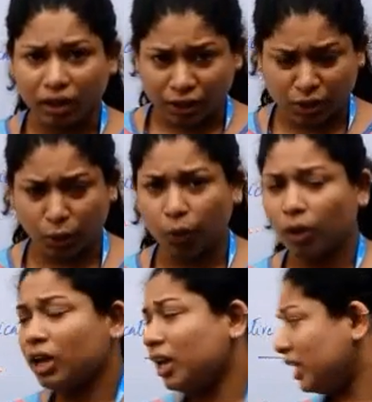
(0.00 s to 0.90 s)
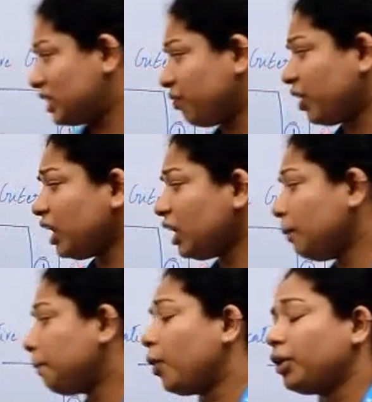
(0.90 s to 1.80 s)
So it's a very
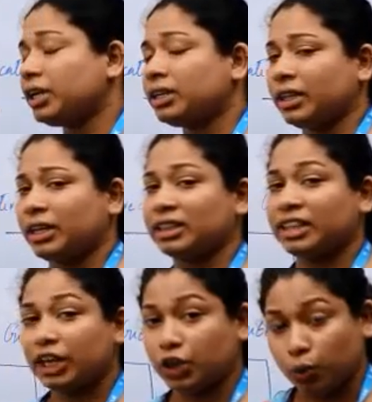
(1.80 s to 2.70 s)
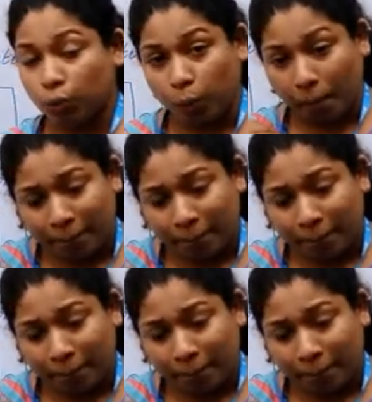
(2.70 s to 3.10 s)
important thing that you